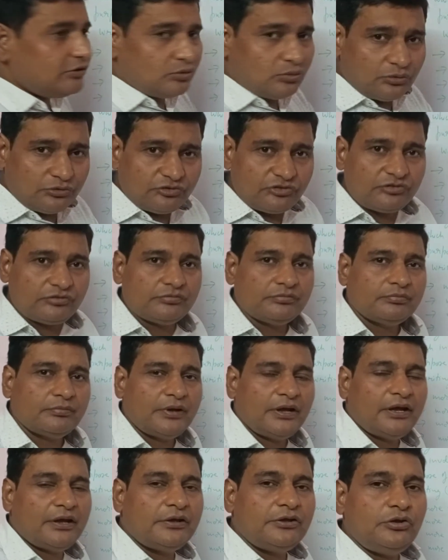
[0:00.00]
use
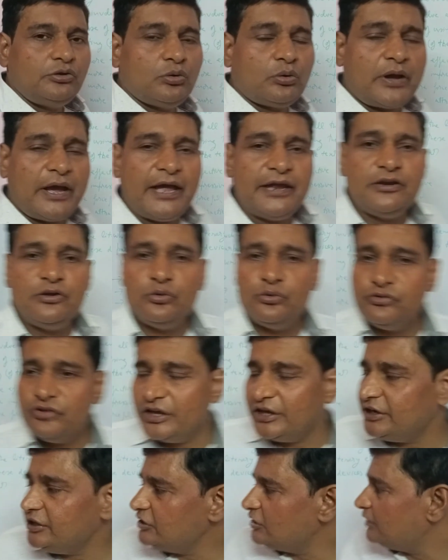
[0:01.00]

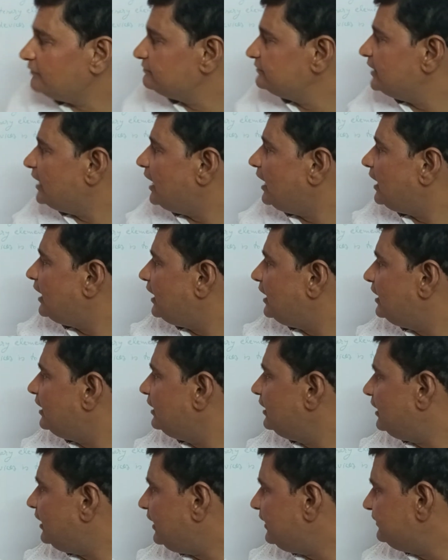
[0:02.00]
any of the
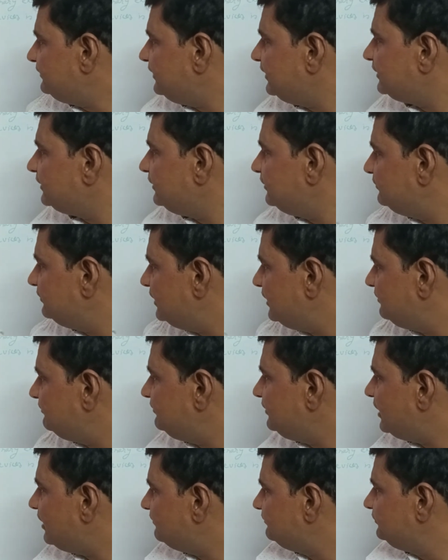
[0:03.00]
adjective that
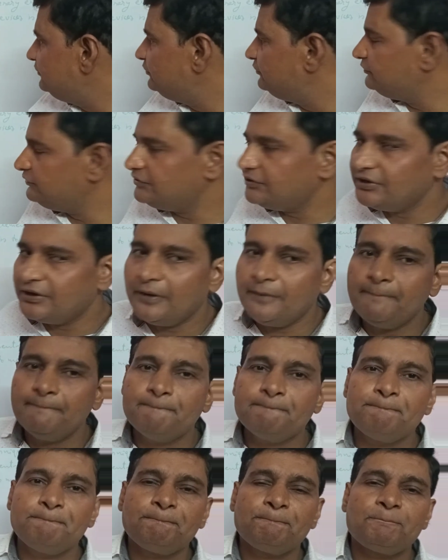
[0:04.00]
we have used
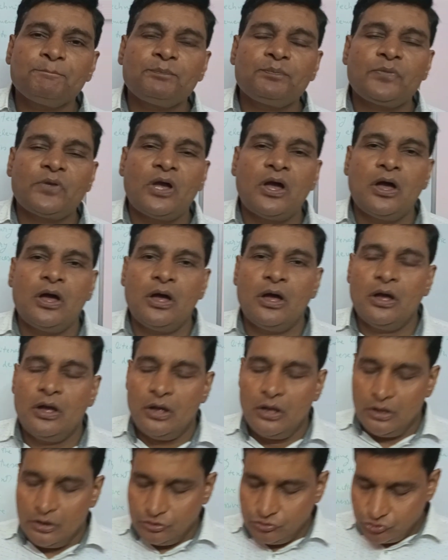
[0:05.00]
here.
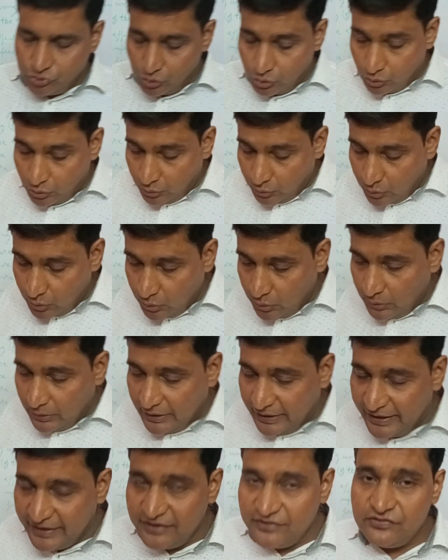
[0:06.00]
So
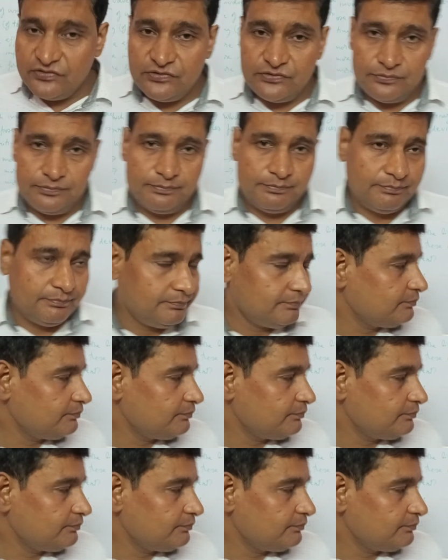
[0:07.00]
let us